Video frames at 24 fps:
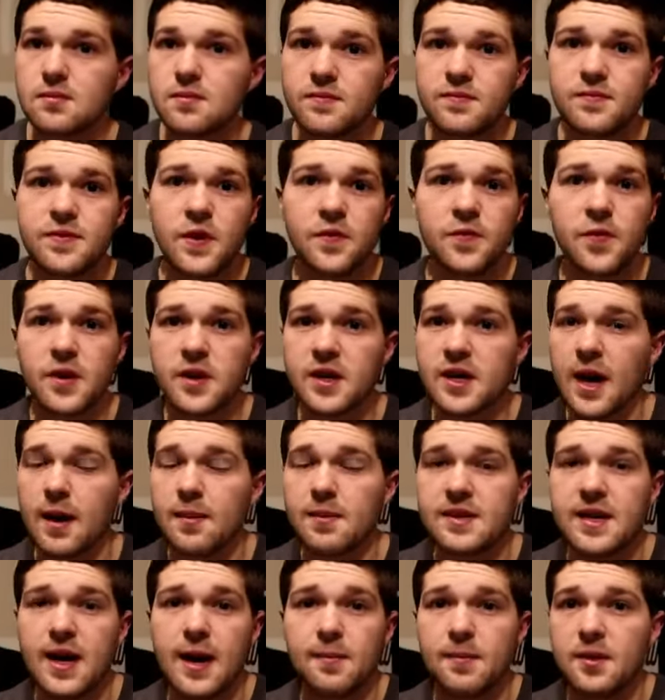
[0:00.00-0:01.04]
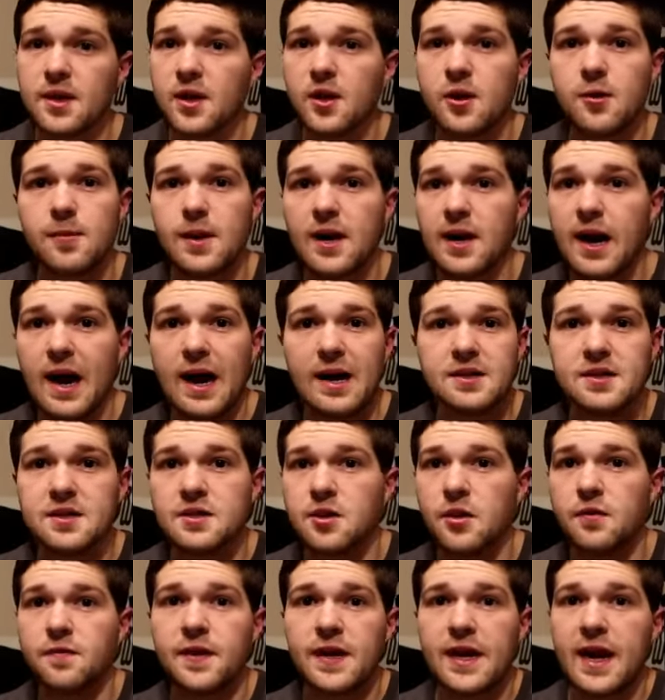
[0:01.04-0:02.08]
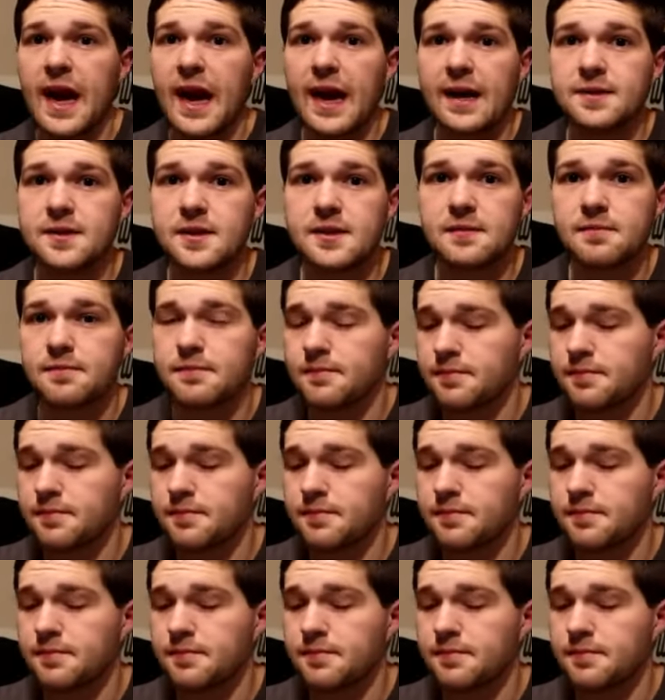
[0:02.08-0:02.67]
Feel free to comment down below, but I just don't think it has it.